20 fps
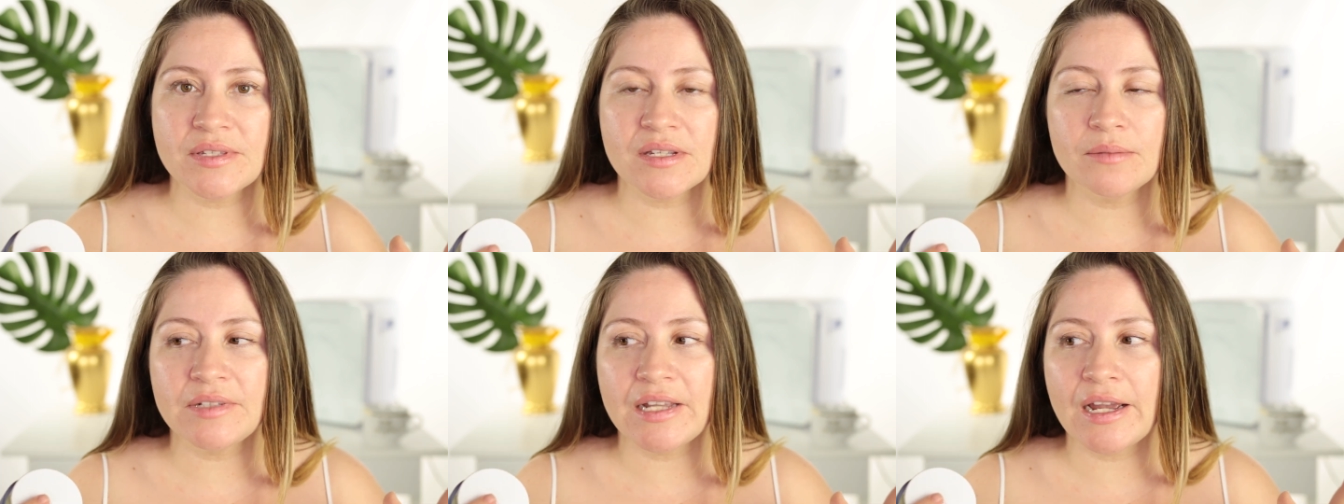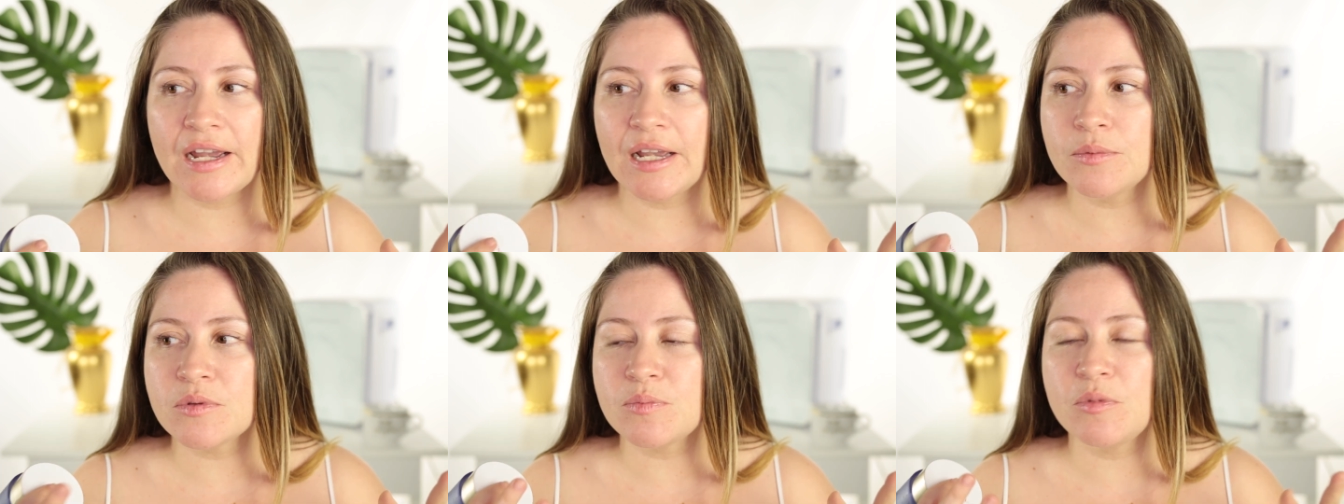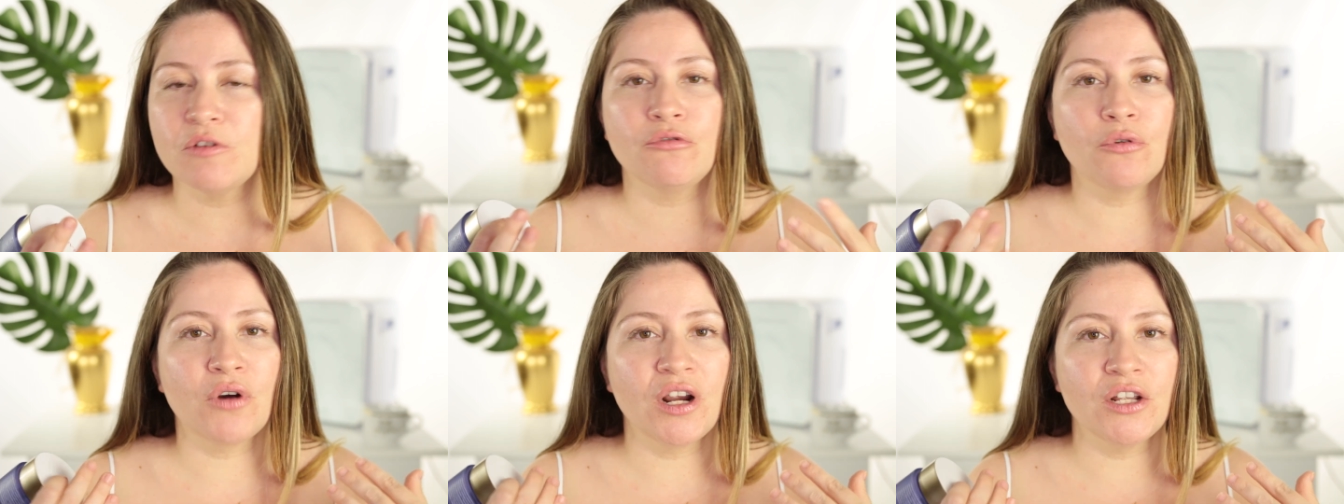Sometimes
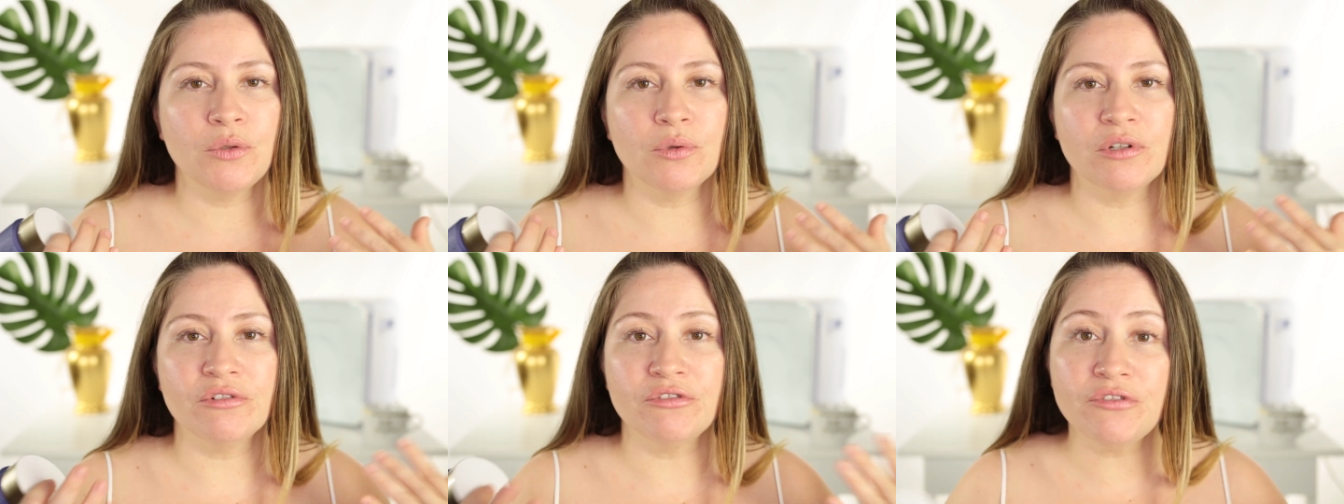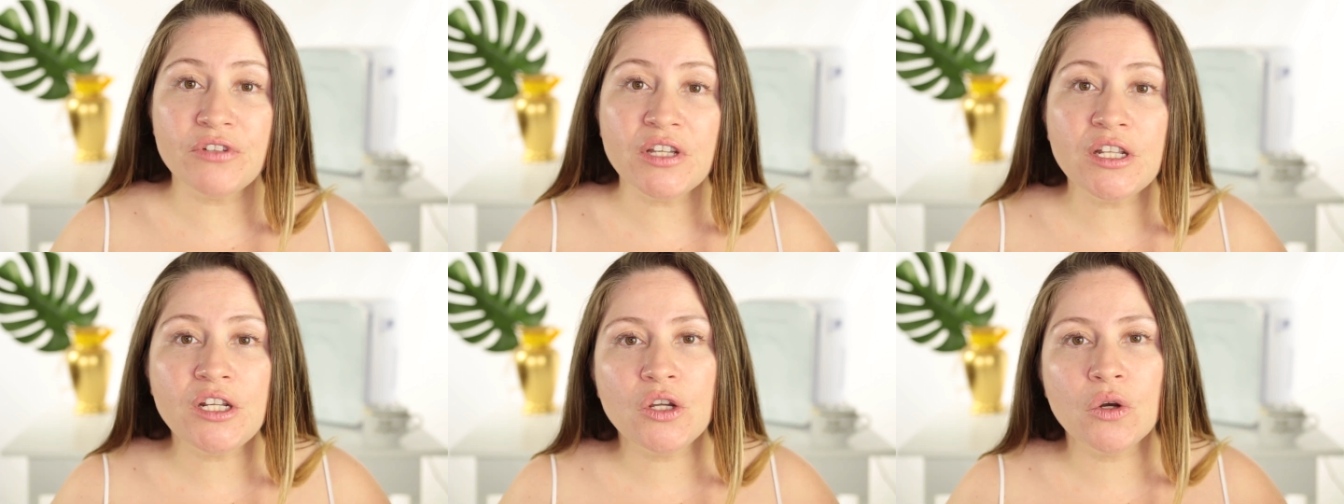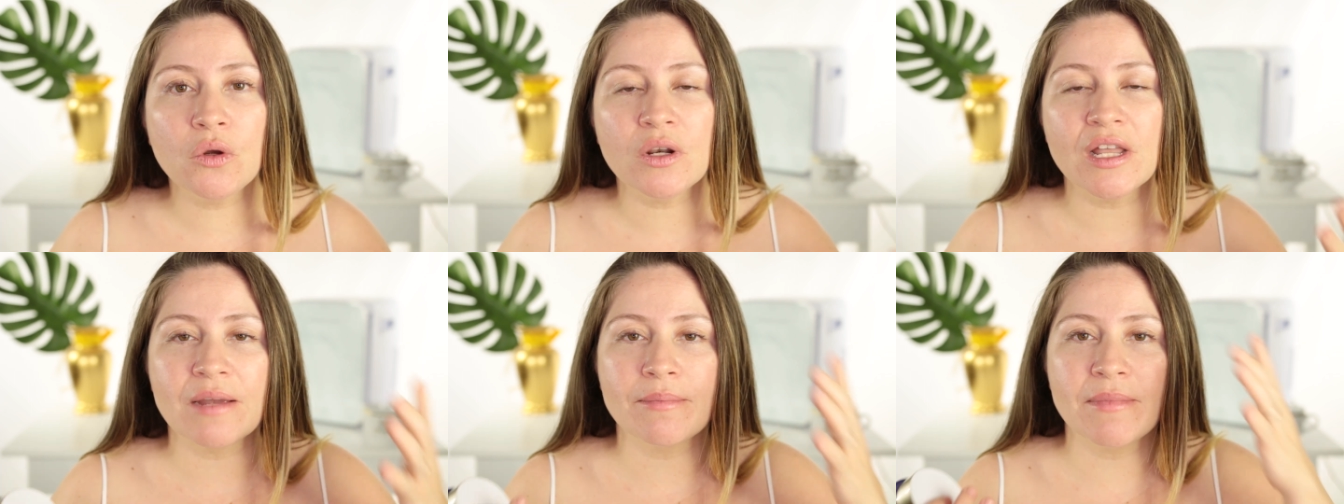before I do a
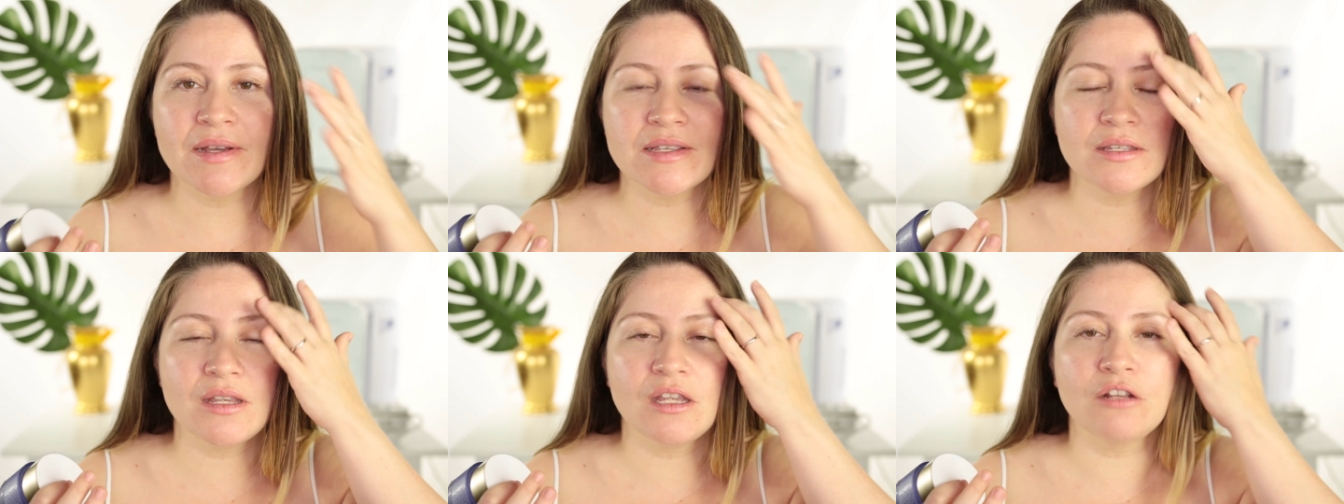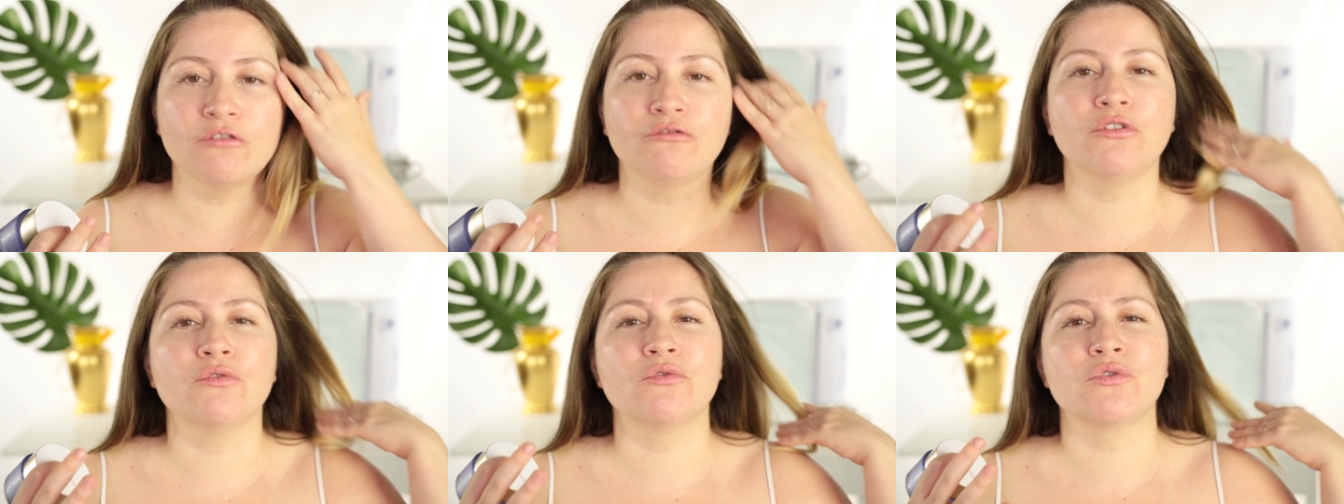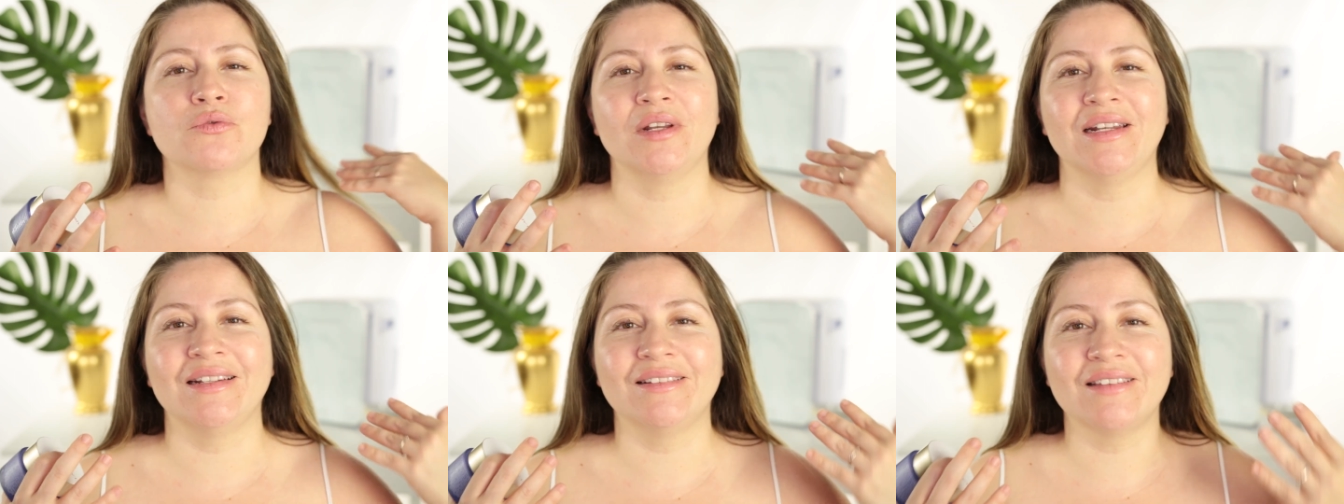video, like my skin
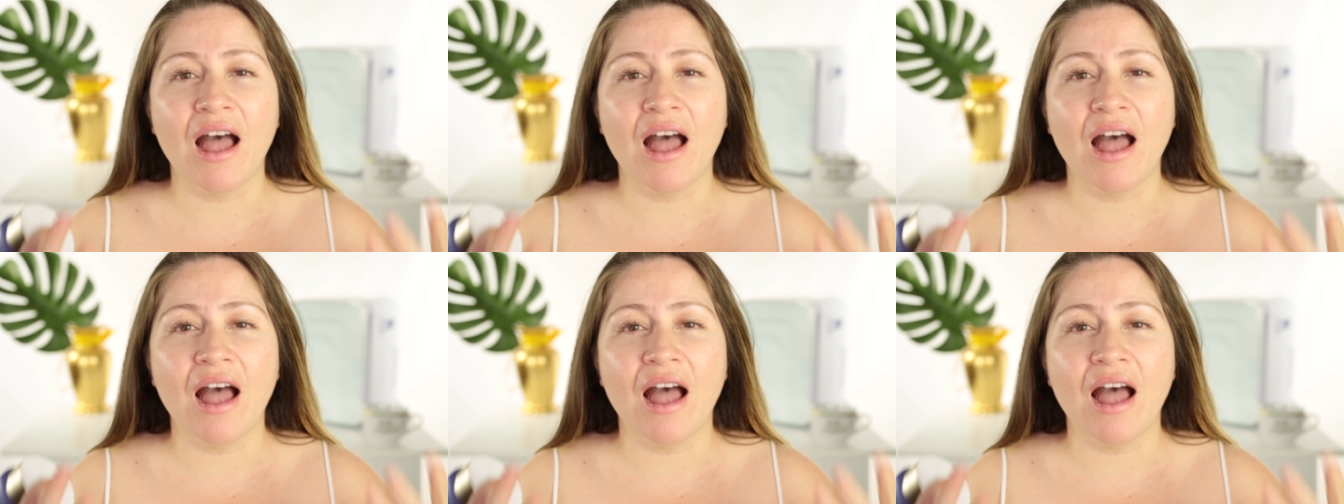feels really